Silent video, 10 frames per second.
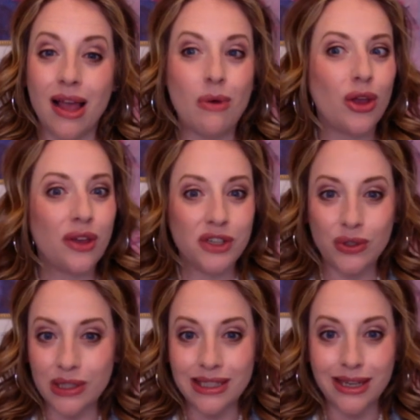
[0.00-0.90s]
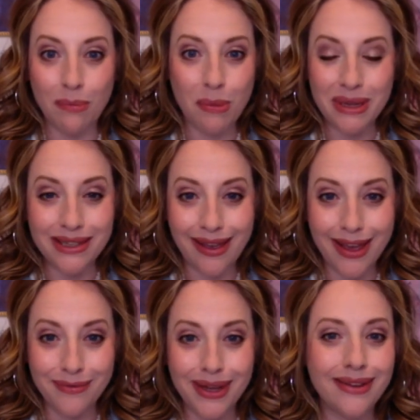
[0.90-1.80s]
All you have to do is dump them into
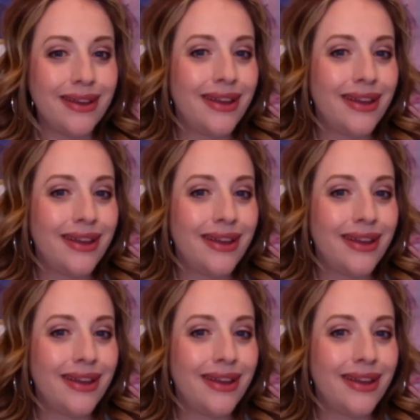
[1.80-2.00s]
Canva,